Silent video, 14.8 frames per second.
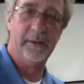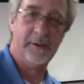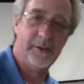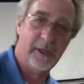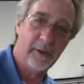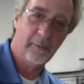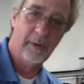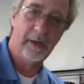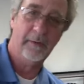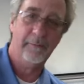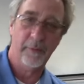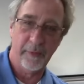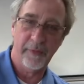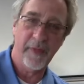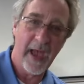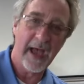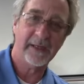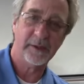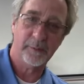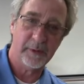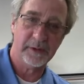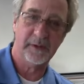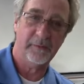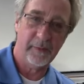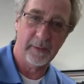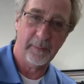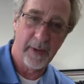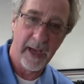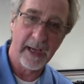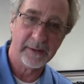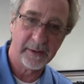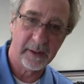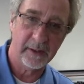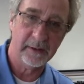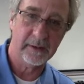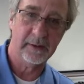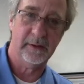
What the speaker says: that is generated for that specific basket.